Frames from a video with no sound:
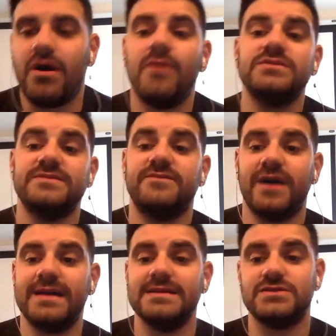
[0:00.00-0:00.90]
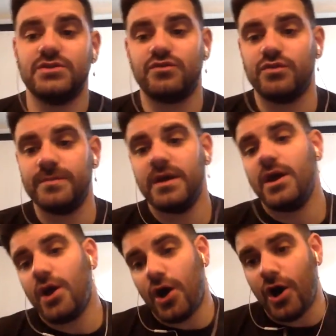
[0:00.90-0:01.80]
I was invited into the group
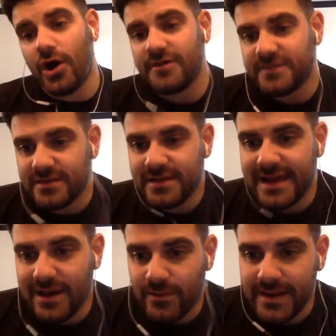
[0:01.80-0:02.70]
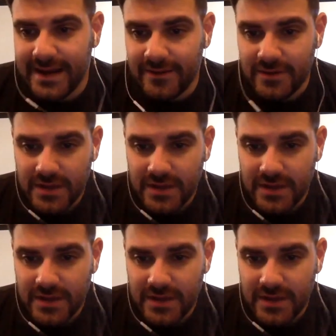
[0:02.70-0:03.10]
after the letter went out,